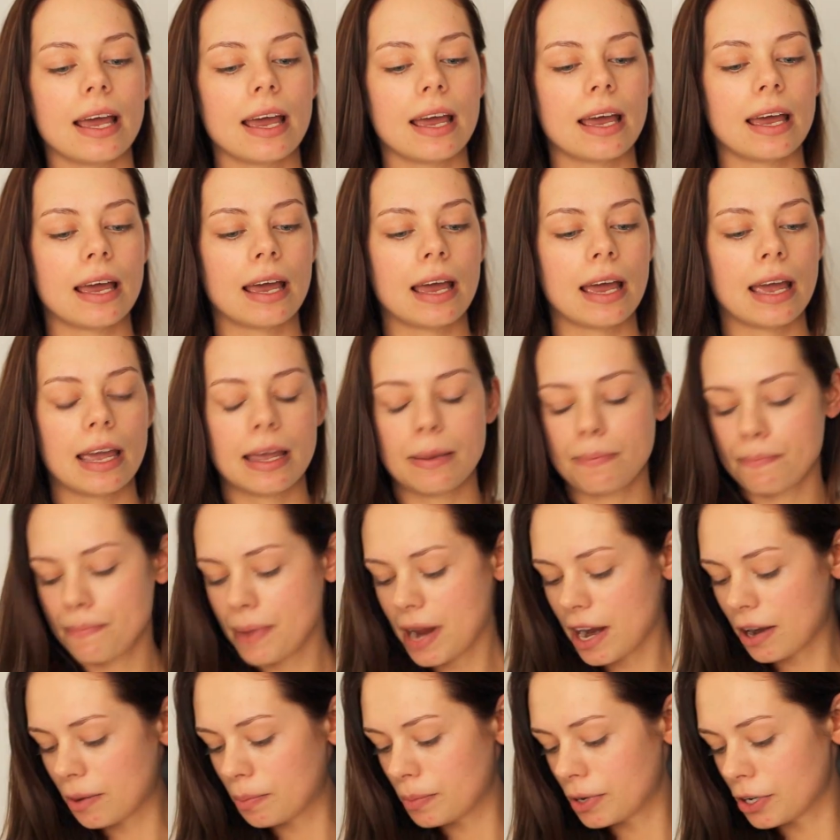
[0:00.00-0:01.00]
a
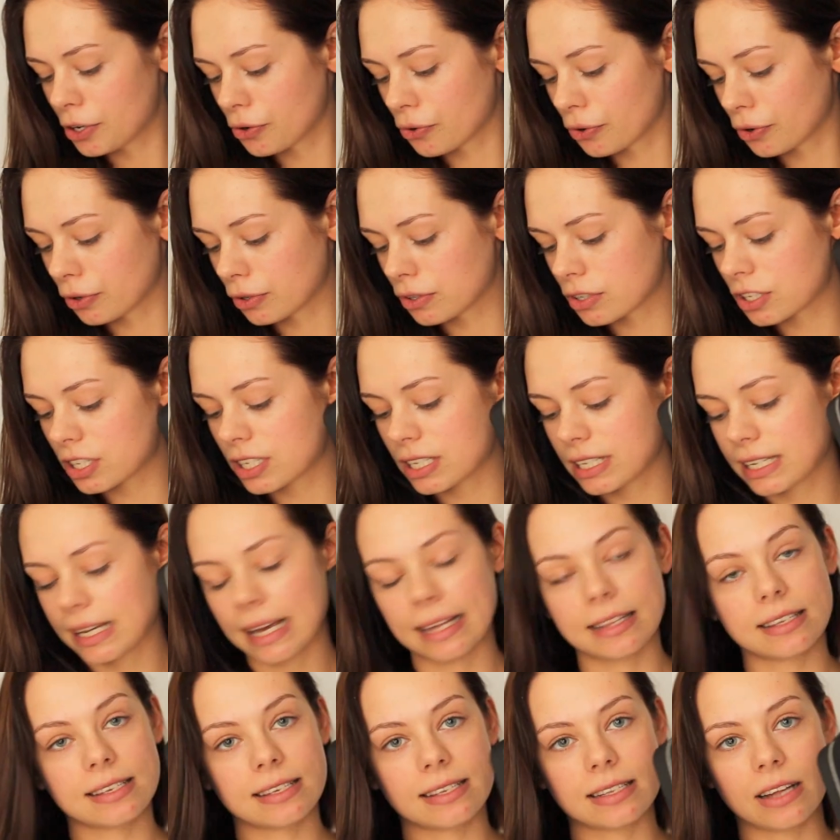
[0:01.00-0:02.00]
bareMinerals
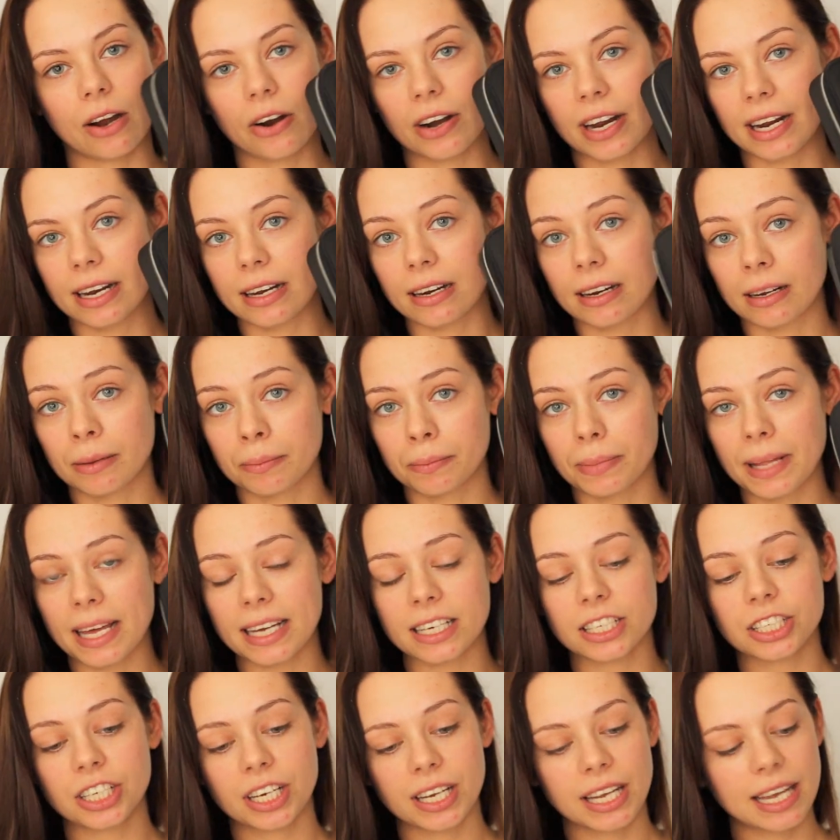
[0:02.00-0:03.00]
Get Started
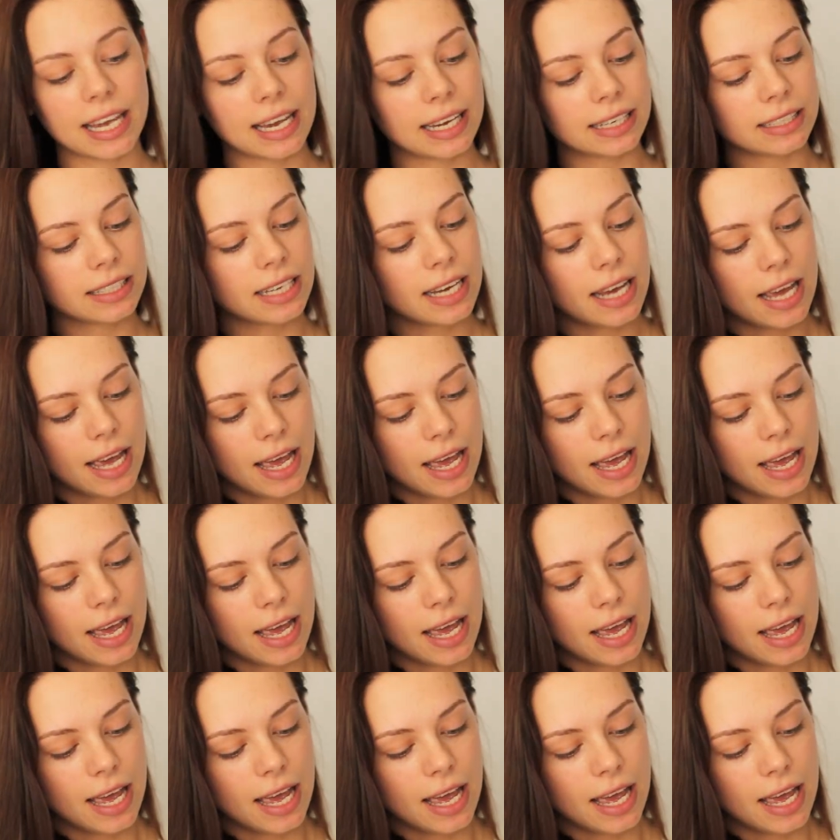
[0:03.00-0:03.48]
Complexion Kit.